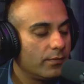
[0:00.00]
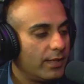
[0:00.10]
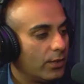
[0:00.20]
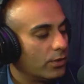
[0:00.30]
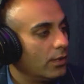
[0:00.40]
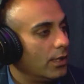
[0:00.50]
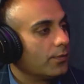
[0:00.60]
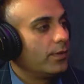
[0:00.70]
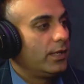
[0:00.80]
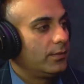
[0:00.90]
or the lung
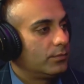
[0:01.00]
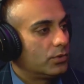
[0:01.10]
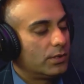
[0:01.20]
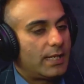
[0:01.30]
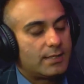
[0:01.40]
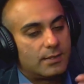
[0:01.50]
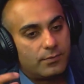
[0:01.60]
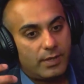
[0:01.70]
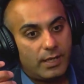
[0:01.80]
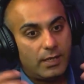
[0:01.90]
vein. So that's the
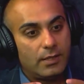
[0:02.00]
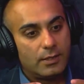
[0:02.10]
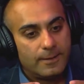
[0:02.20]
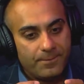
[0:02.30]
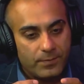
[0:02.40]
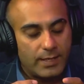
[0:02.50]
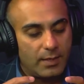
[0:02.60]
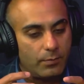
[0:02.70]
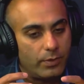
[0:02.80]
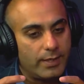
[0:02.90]
vein that
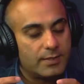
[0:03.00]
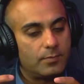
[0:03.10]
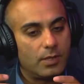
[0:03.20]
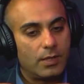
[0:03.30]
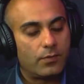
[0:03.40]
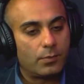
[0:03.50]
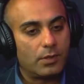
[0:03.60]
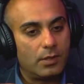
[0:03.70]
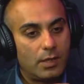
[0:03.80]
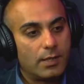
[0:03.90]
brings blood from the
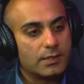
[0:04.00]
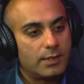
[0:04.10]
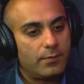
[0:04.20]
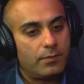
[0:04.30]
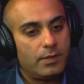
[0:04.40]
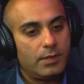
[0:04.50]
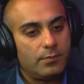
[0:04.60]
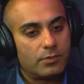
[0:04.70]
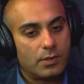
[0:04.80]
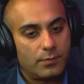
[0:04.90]
lungs that we
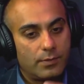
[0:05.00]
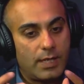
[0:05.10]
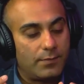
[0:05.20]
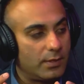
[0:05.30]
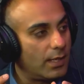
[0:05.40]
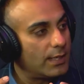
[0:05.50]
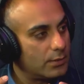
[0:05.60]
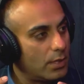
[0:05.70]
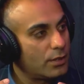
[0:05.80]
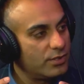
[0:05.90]
sort of has
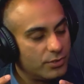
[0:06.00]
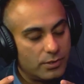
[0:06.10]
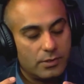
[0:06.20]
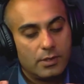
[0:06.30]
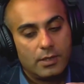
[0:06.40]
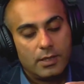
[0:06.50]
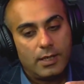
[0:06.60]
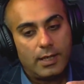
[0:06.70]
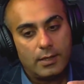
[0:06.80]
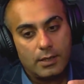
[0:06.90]
oxygen
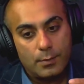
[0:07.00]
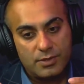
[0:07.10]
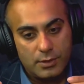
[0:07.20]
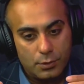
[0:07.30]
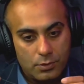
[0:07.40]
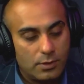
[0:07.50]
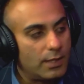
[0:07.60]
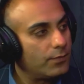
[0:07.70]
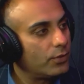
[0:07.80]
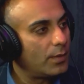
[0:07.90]
and comes it into the
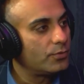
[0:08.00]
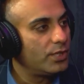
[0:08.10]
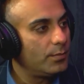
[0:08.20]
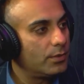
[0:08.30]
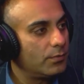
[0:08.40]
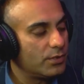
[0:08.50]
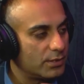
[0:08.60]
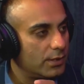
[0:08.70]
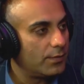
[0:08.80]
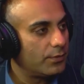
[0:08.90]
left top chamber, which is the
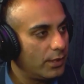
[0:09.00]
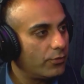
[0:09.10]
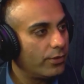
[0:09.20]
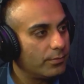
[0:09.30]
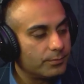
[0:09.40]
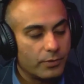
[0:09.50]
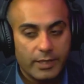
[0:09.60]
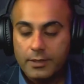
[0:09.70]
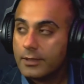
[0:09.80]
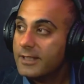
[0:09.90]
left atrium, right?
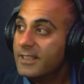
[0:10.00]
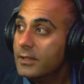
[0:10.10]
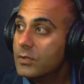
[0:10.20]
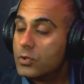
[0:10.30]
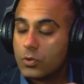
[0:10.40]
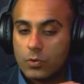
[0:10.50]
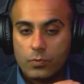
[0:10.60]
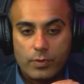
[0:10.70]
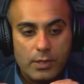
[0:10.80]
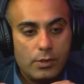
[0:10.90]
So
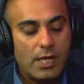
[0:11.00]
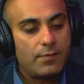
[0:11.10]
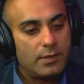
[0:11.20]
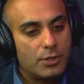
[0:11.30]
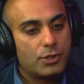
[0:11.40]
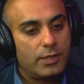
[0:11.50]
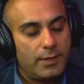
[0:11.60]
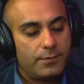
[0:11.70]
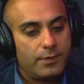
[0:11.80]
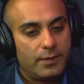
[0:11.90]
when you have initial
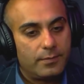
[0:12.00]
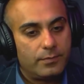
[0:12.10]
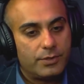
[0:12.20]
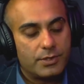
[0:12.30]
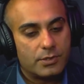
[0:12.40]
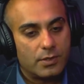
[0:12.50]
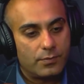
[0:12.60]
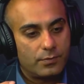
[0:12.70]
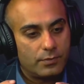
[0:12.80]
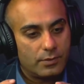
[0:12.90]
A-Fib, which is sort of
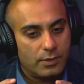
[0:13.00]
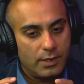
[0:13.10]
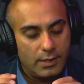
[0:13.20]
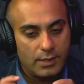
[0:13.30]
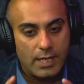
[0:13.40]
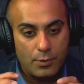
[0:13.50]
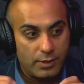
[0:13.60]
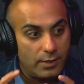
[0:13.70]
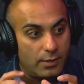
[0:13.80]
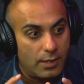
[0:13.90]
in and
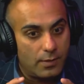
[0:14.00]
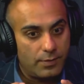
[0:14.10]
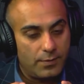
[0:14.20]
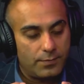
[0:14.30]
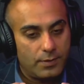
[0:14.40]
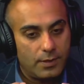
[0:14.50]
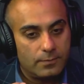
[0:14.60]
out of A-Fib,